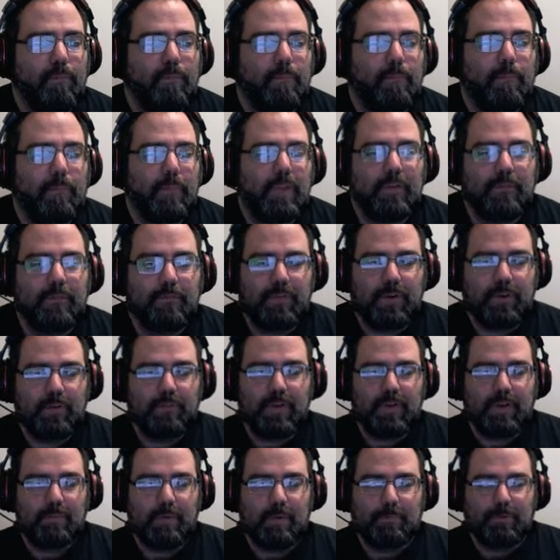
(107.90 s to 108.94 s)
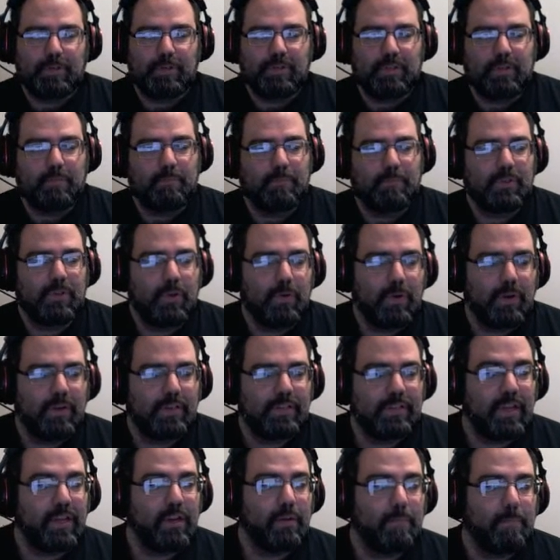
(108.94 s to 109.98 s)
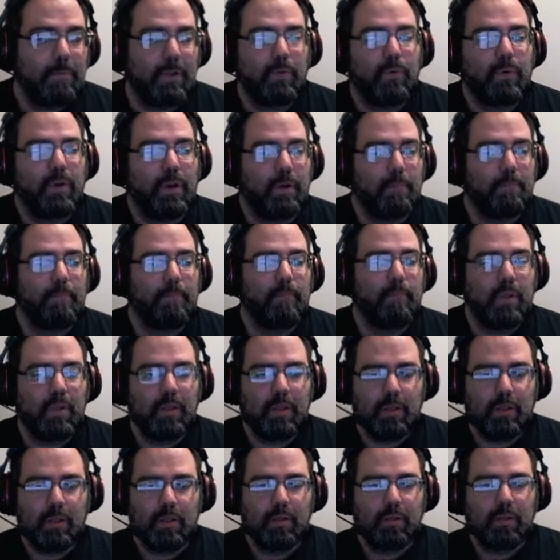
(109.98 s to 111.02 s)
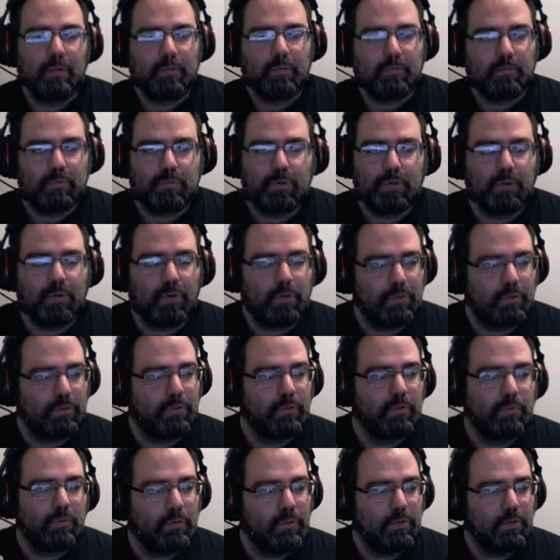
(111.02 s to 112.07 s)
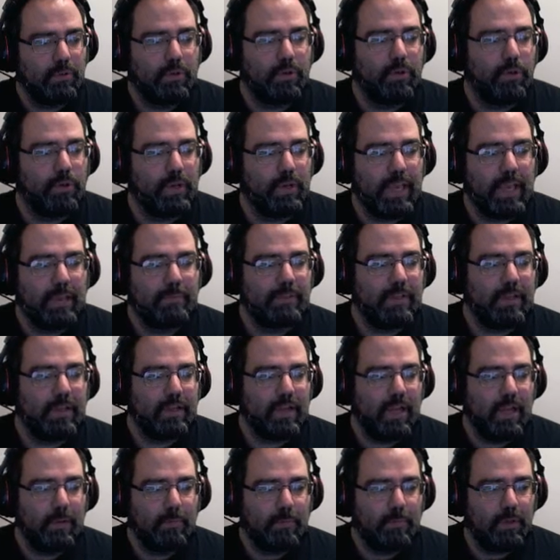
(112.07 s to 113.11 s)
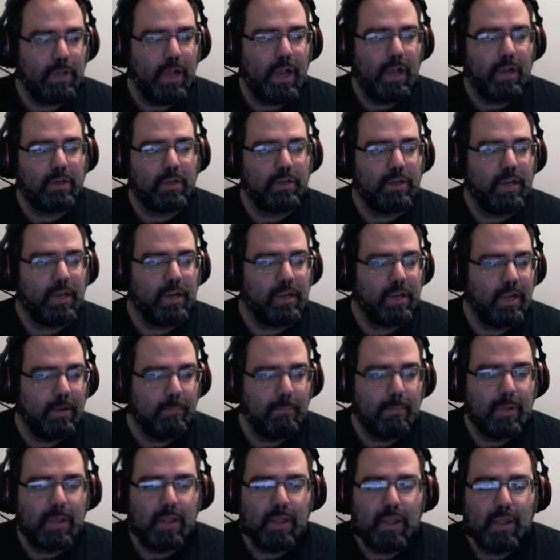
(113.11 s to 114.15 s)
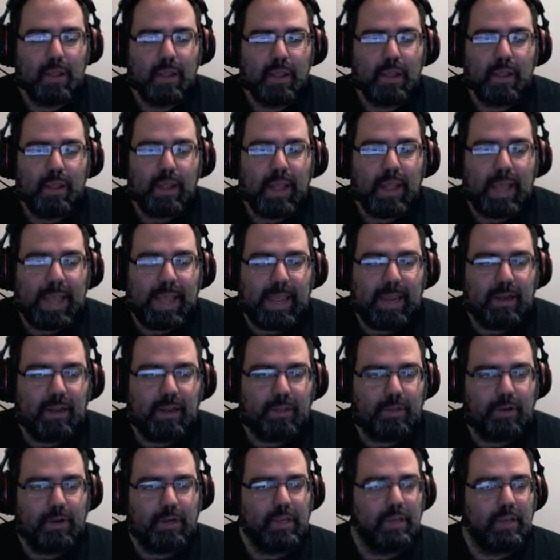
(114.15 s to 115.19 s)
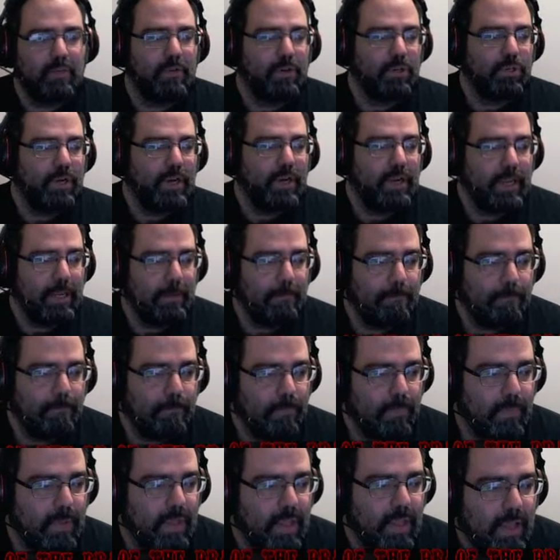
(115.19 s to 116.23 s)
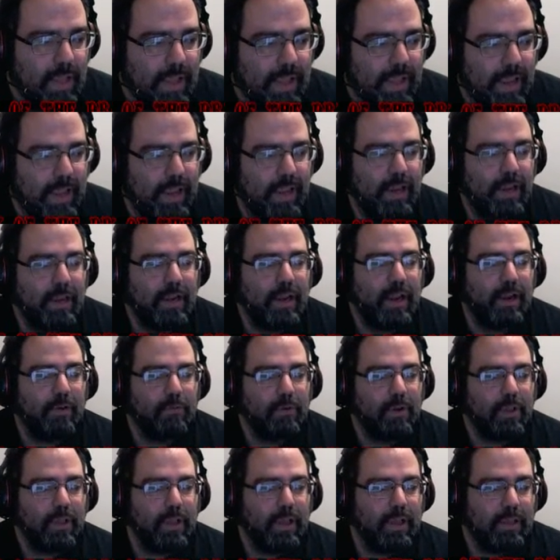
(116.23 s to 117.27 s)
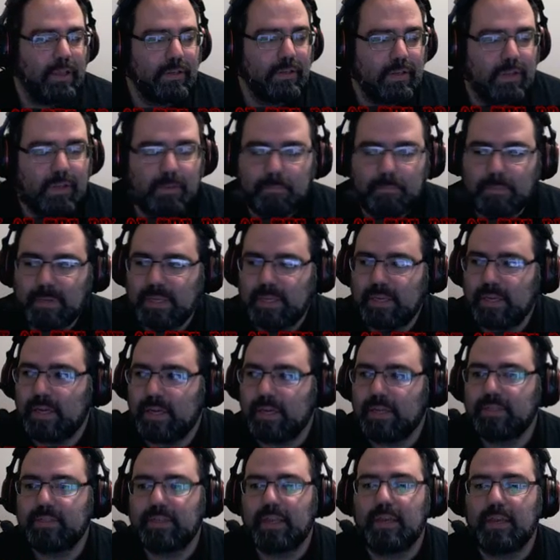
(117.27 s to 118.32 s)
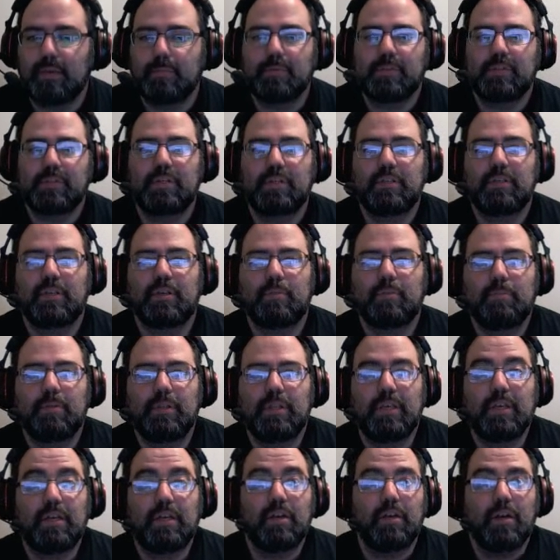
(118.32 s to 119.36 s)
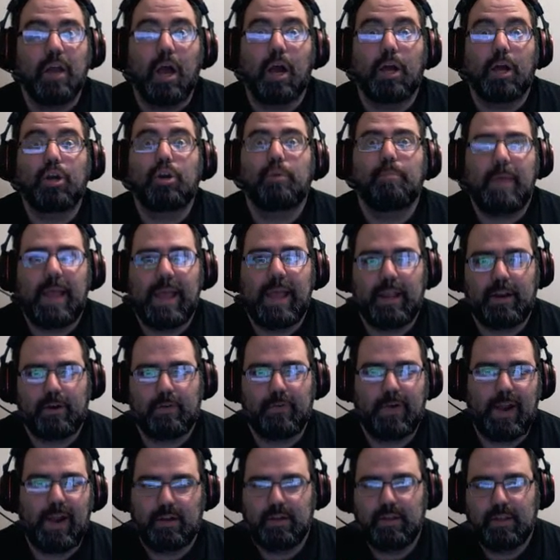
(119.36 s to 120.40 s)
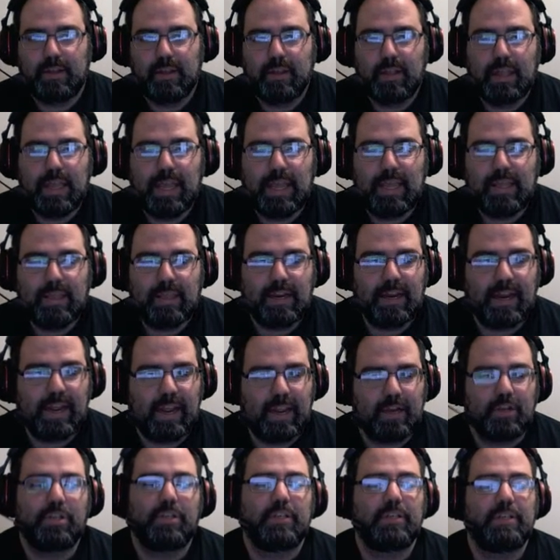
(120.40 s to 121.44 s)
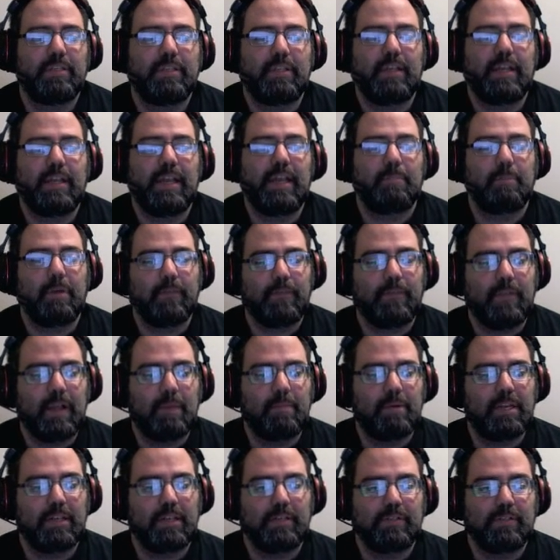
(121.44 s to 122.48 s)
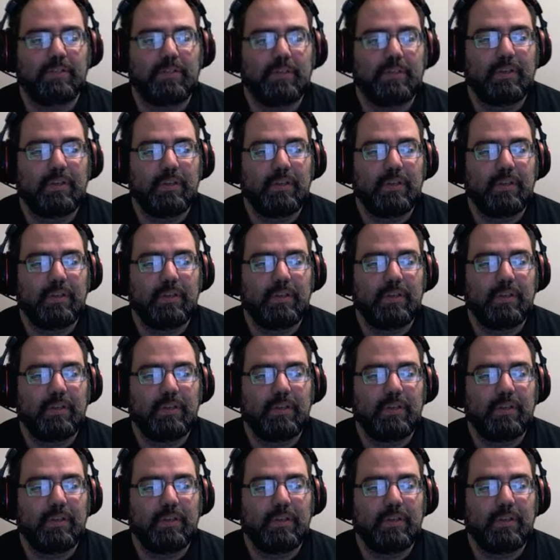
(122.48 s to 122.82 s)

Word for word: I have very fond memories of them. So I decided to pick one up. Good old good old games.com, gog.com, and I thought I'd give it a try again. And I realized, because I'm such a complete and utter pack rat, that I actually still had my floppy disks.